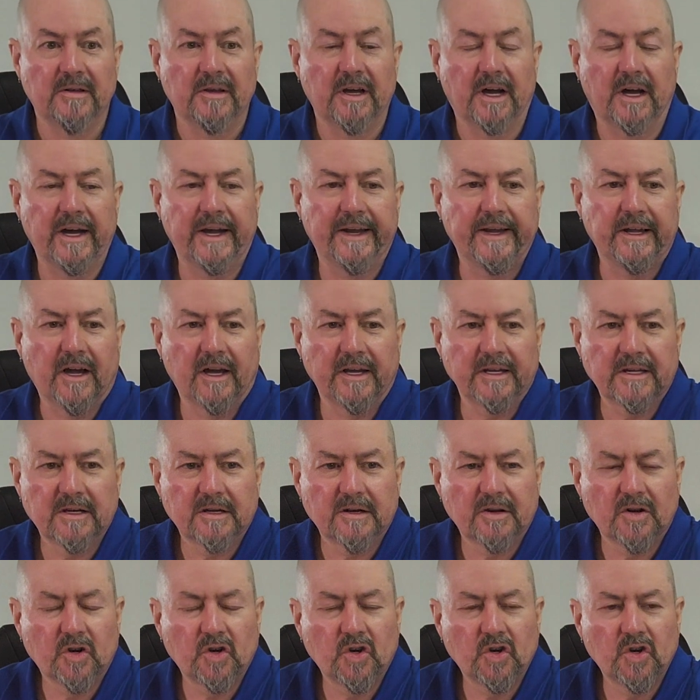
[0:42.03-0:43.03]
I
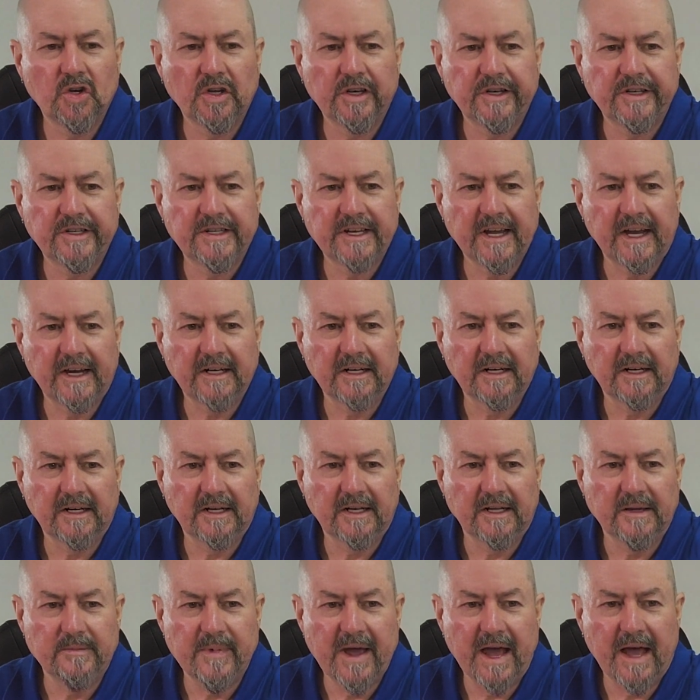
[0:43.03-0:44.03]
could
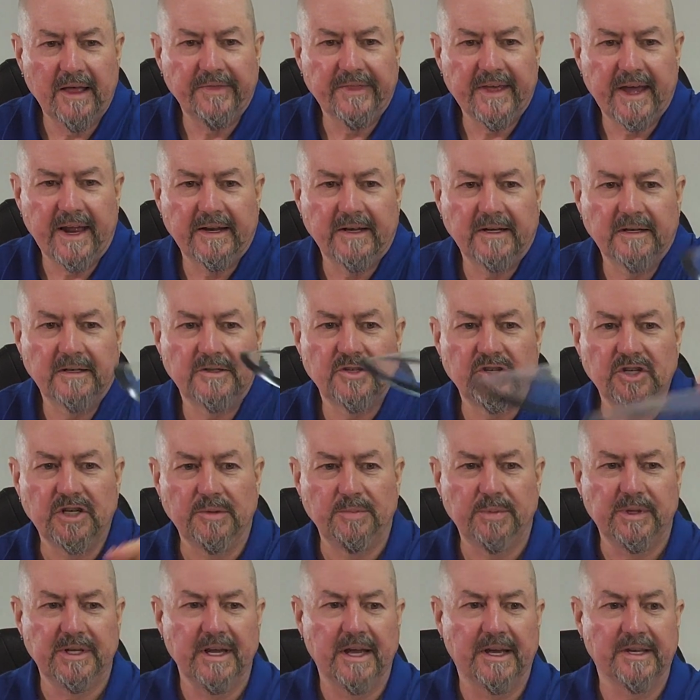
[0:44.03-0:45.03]
technically mount that
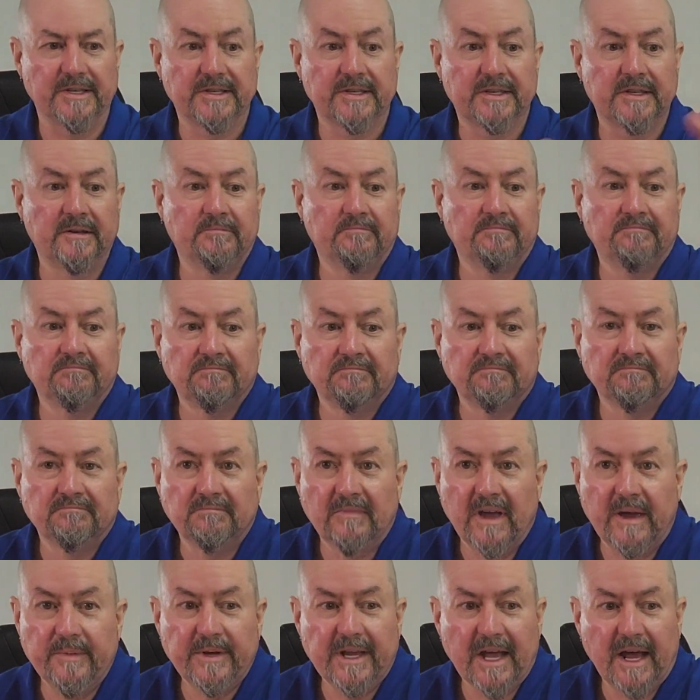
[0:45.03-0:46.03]
GPS
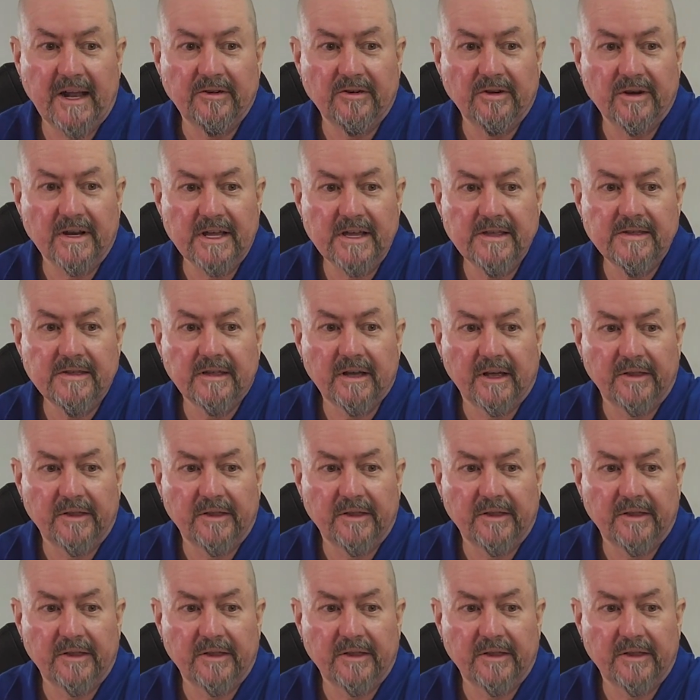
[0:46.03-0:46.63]
maybe underneath.